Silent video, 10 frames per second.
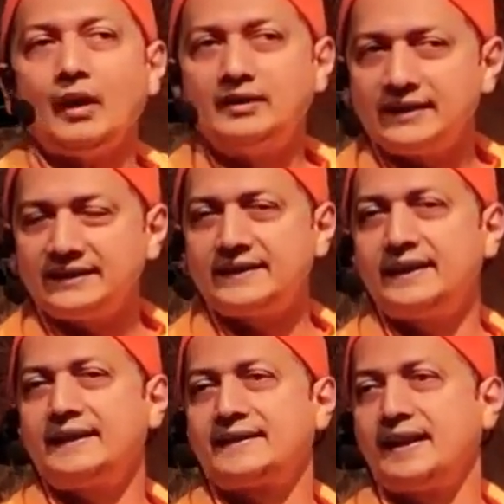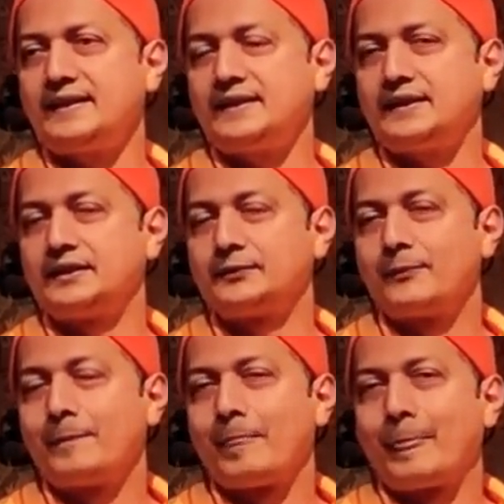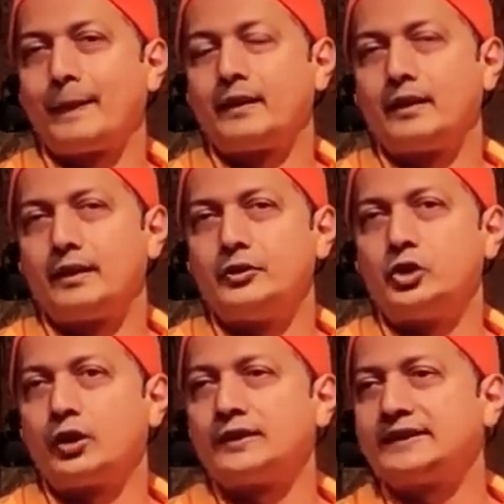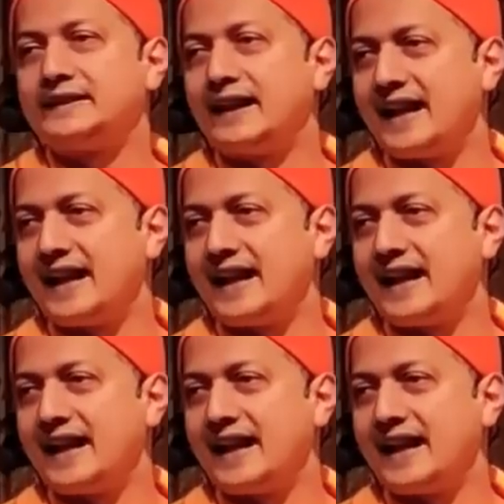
Just as an aside here, Jonathan